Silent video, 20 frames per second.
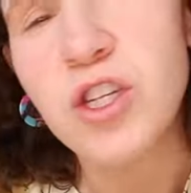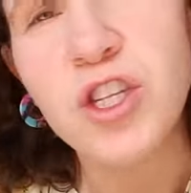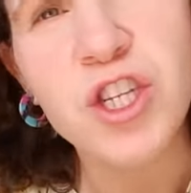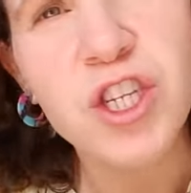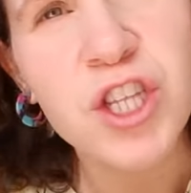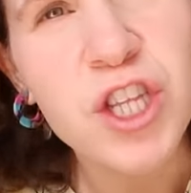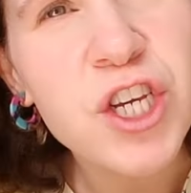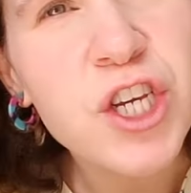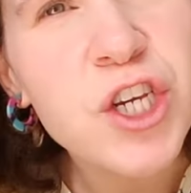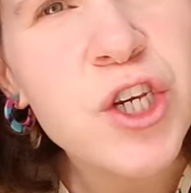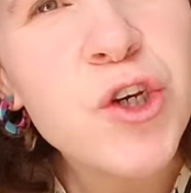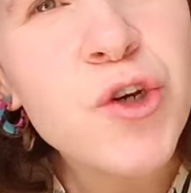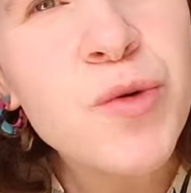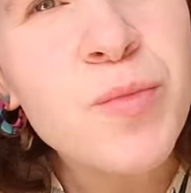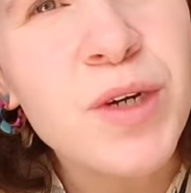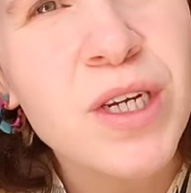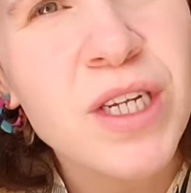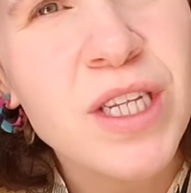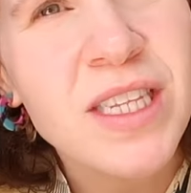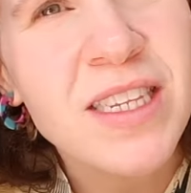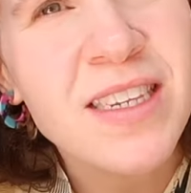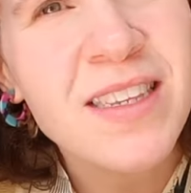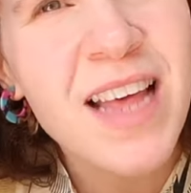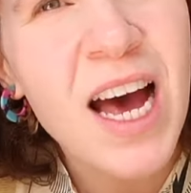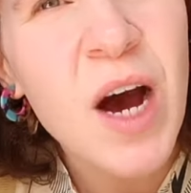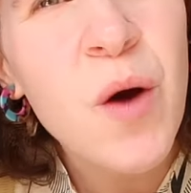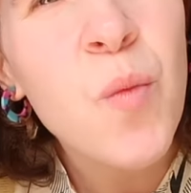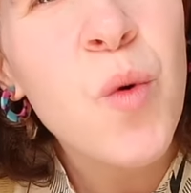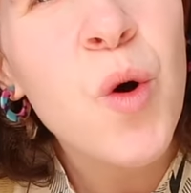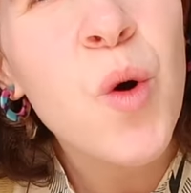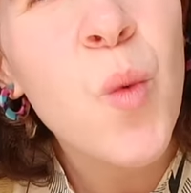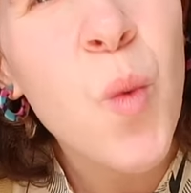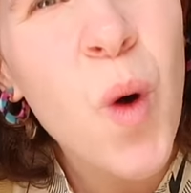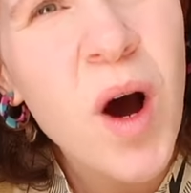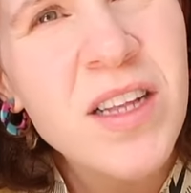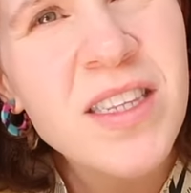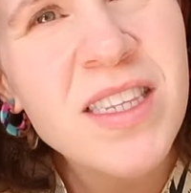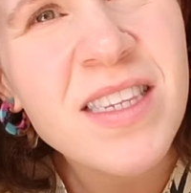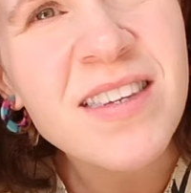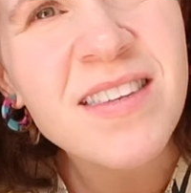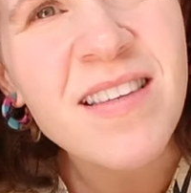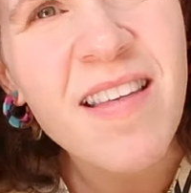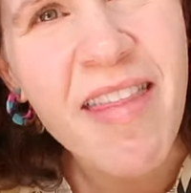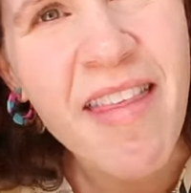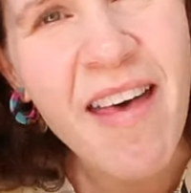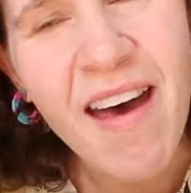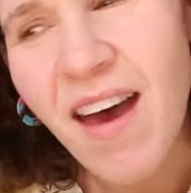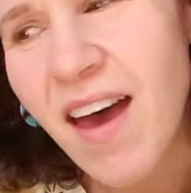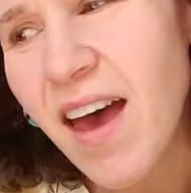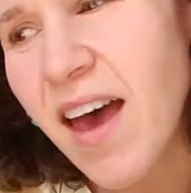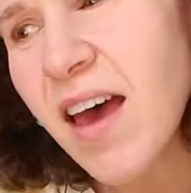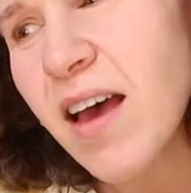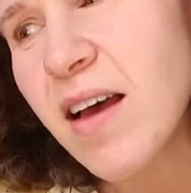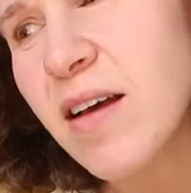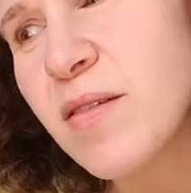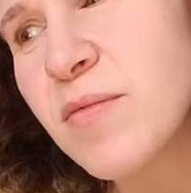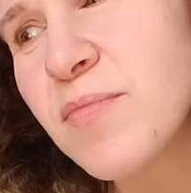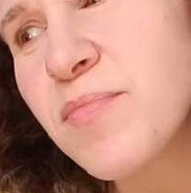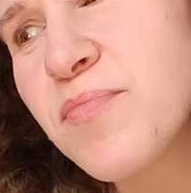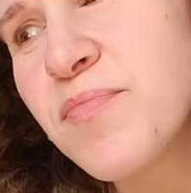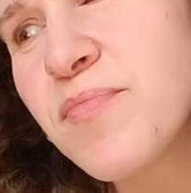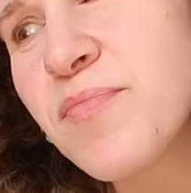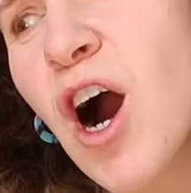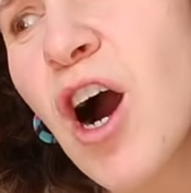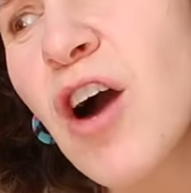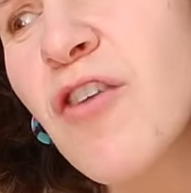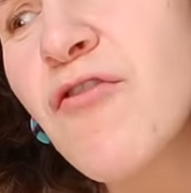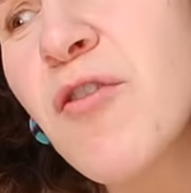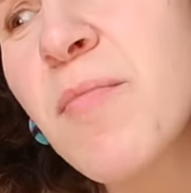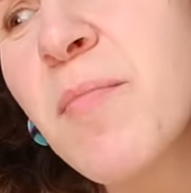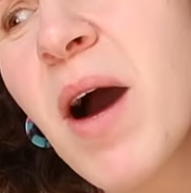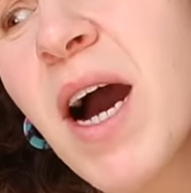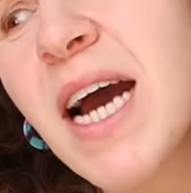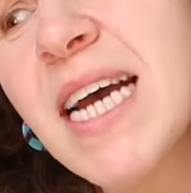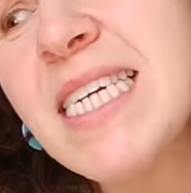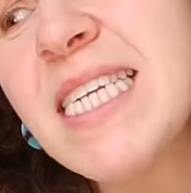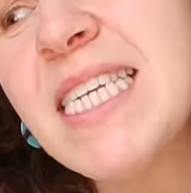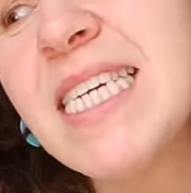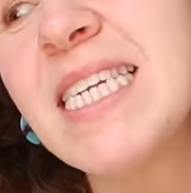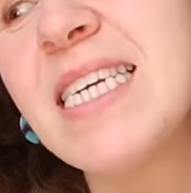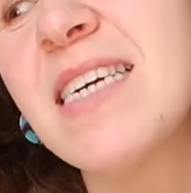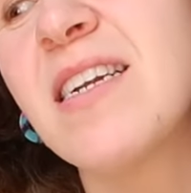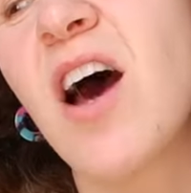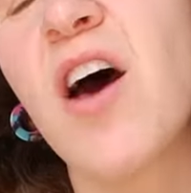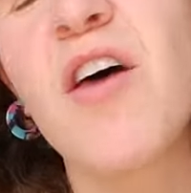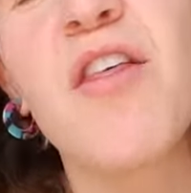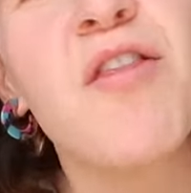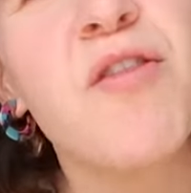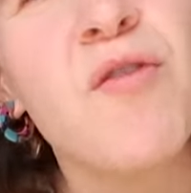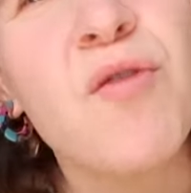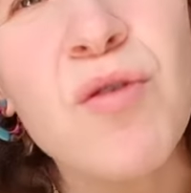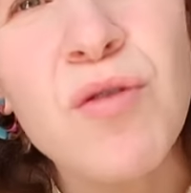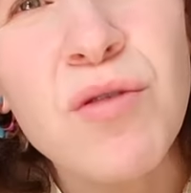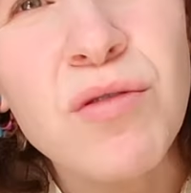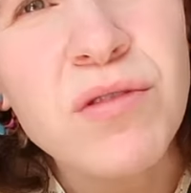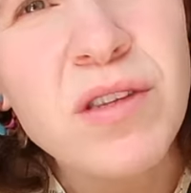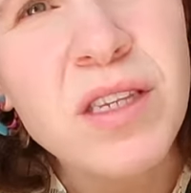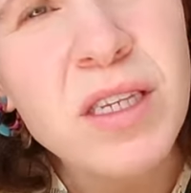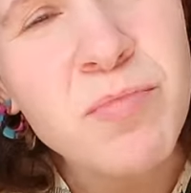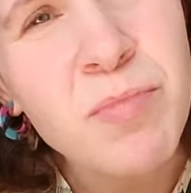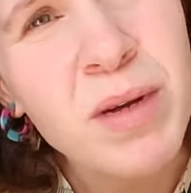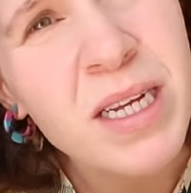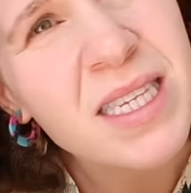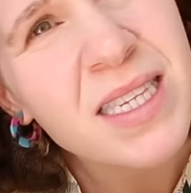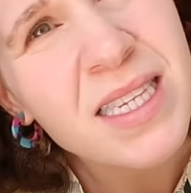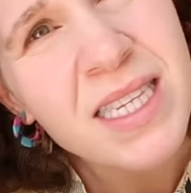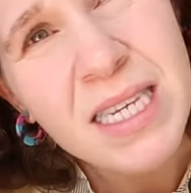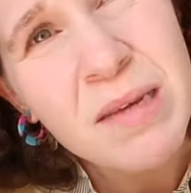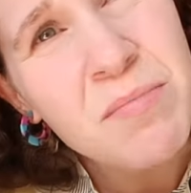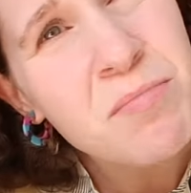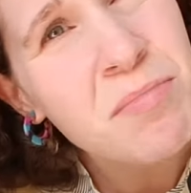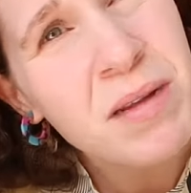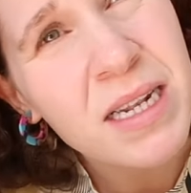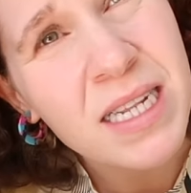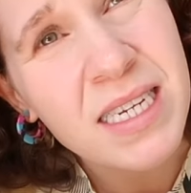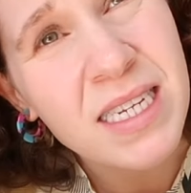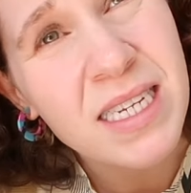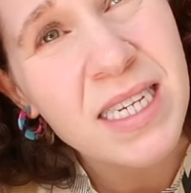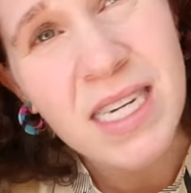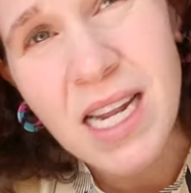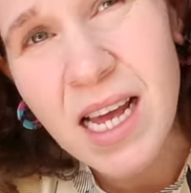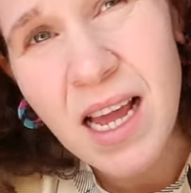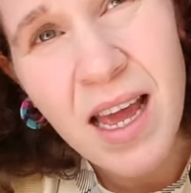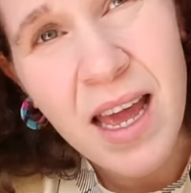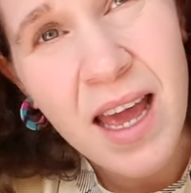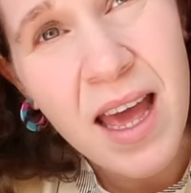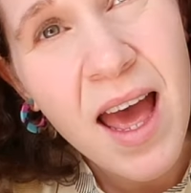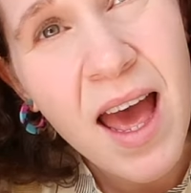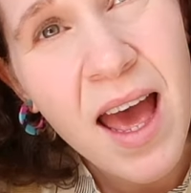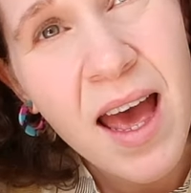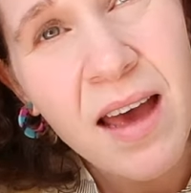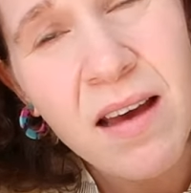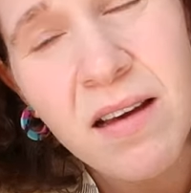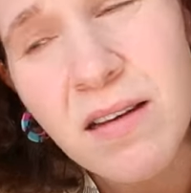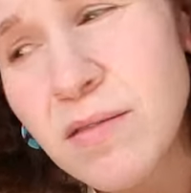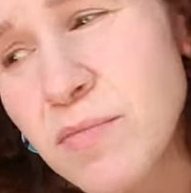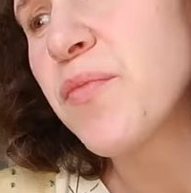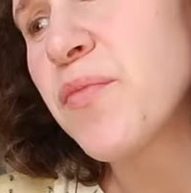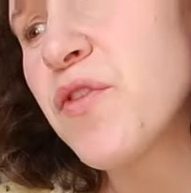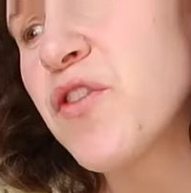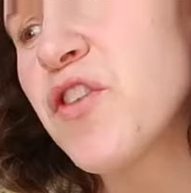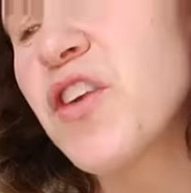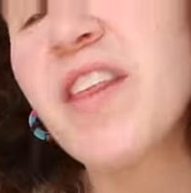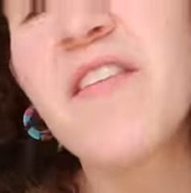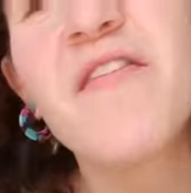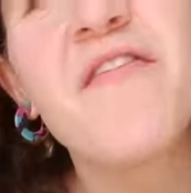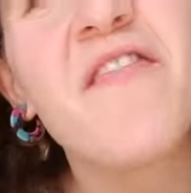to the humans that were once there, are reminded in our thoughts but simply didn't care. To the